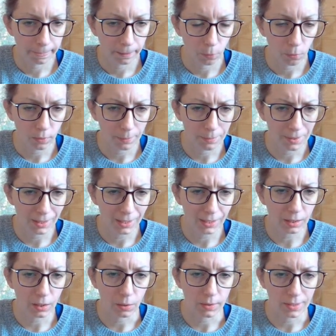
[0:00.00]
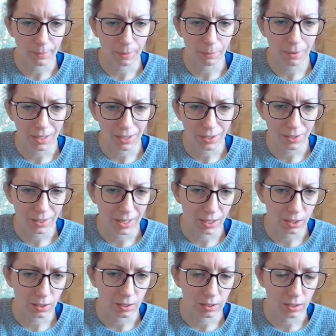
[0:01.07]
What I'm thinking though is maybe I should
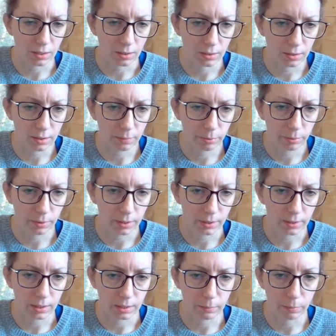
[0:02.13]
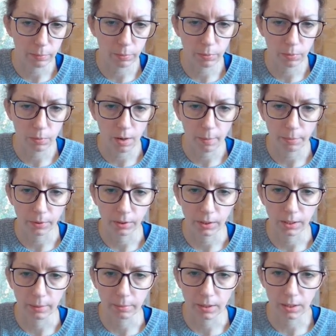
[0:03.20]
actually just put this in
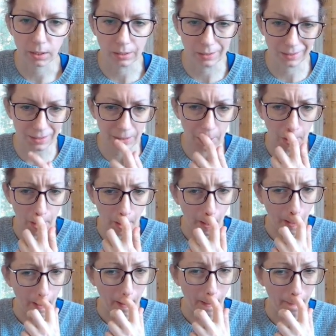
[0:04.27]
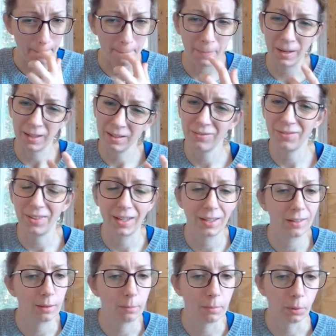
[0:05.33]
properly because it might
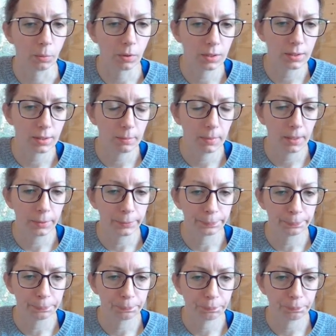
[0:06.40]
affect the MIllwork somehow.